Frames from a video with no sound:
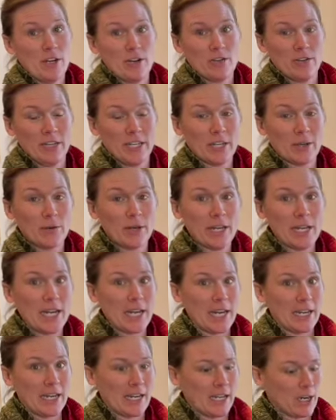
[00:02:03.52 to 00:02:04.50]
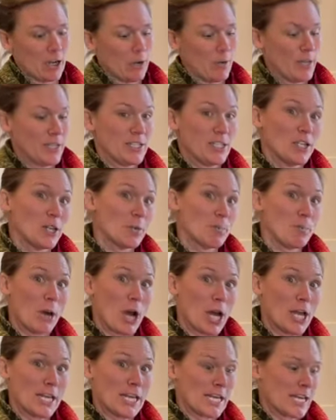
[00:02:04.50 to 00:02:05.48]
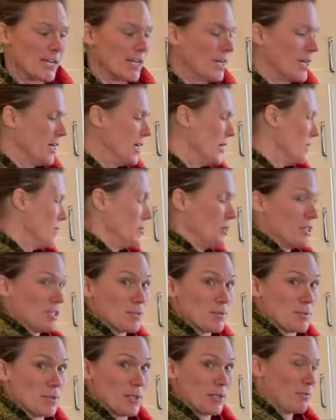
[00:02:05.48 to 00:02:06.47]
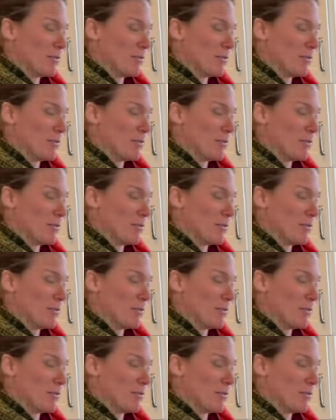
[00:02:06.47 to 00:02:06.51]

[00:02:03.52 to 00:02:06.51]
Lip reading: your liquid and can go into your body, which is really,